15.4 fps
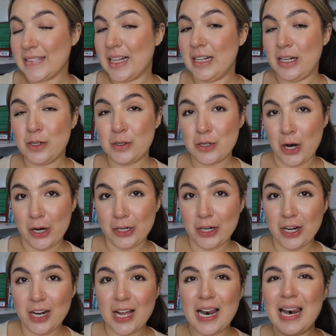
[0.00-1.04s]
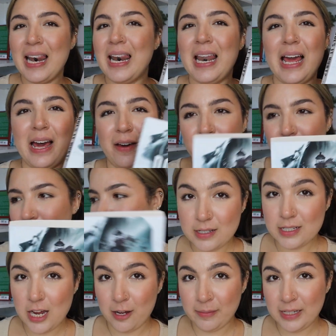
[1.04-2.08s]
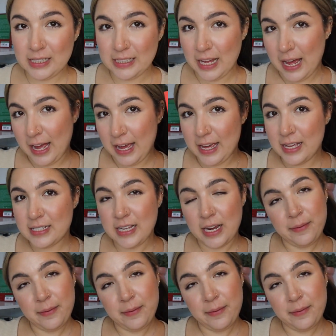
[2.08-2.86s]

a little darker. Love. Tell Me Lies.